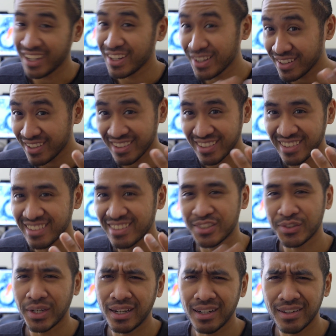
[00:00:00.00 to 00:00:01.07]
and
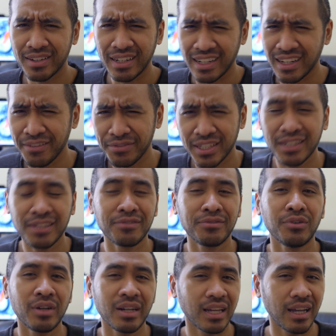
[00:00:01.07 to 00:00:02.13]
try to learn the
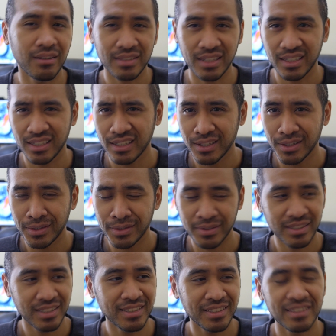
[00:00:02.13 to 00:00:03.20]
left-handed Dvorak, I was like,
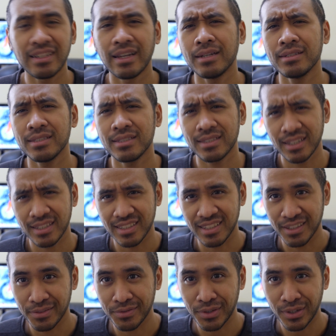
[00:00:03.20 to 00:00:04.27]
I'll just stick
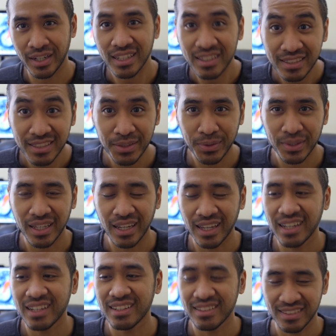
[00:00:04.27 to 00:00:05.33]
to Dvorak and see where
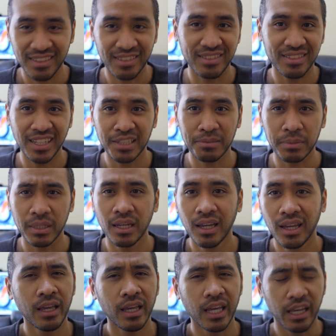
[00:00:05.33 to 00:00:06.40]
that takes me.
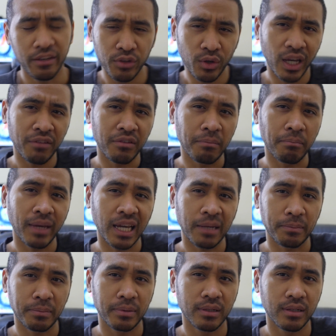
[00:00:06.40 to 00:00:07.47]
If you have a
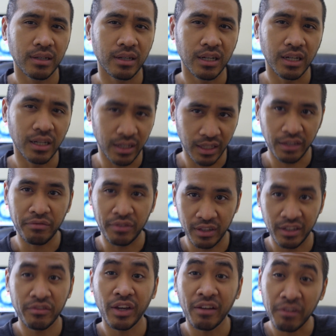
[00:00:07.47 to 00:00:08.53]
map,
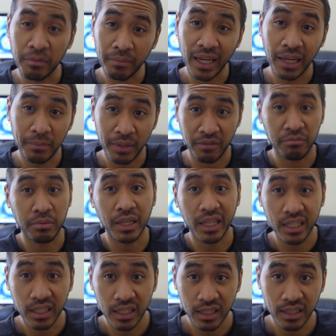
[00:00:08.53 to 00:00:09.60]
if you have a map of
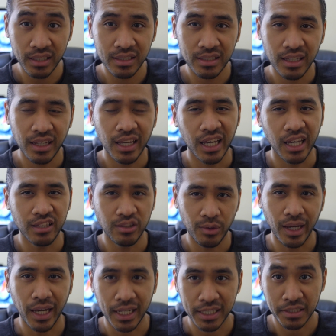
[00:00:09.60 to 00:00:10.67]
blank keys and
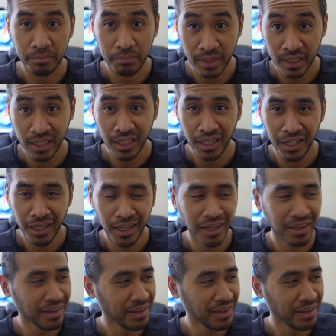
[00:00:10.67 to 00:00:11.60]
you ask me